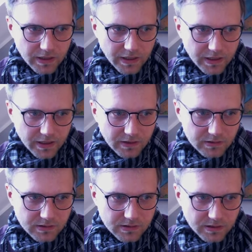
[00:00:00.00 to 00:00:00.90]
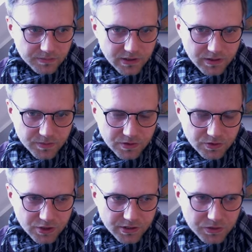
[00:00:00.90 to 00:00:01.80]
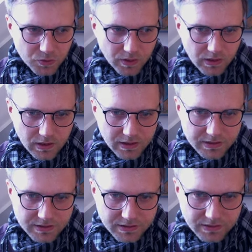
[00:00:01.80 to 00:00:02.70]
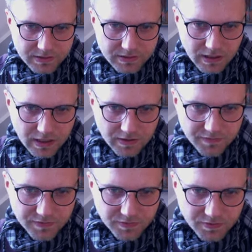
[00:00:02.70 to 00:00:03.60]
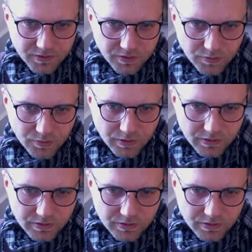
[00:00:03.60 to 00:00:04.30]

and sometimes you just realize this after you